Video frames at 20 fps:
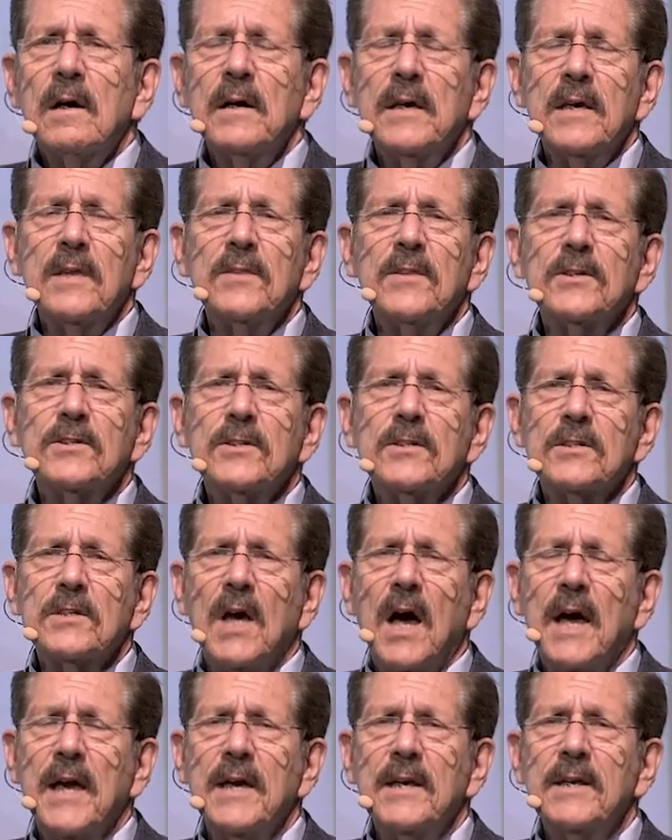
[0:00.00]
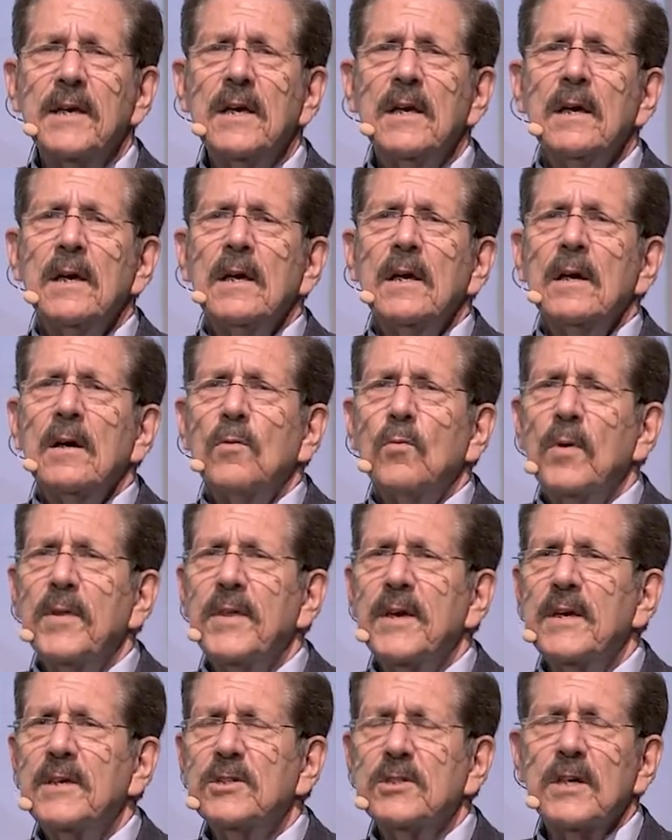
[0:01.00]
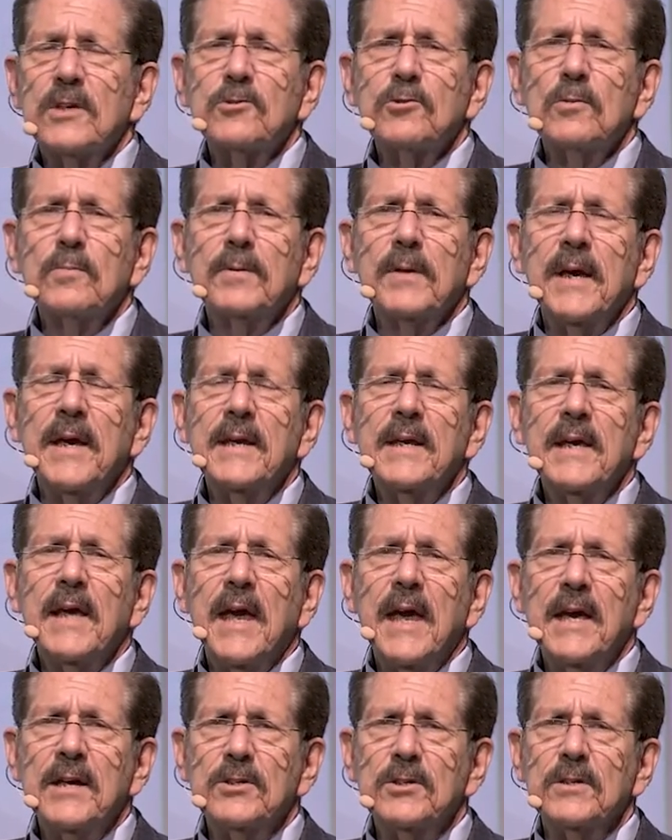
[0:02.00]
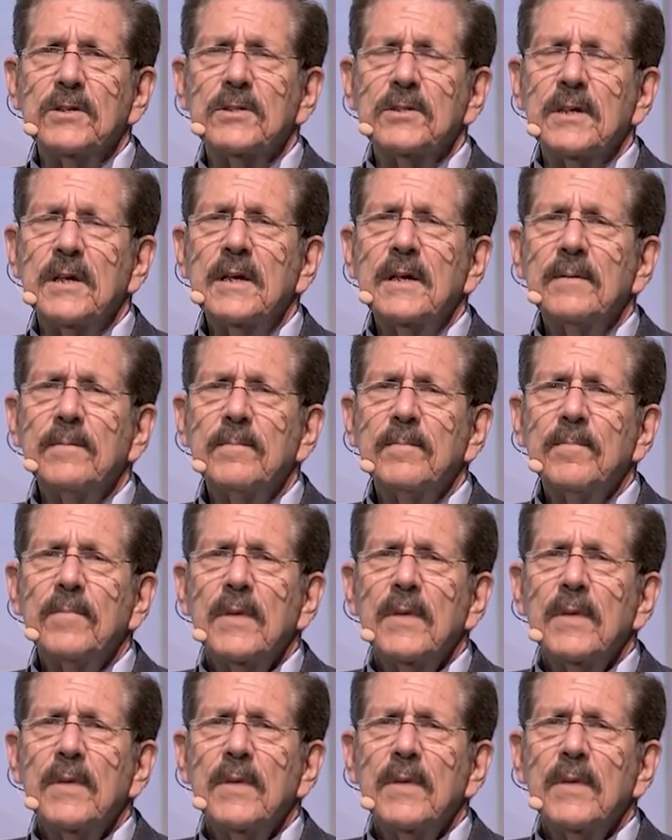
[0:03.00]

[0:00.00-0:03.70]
in the society with a central planning agency.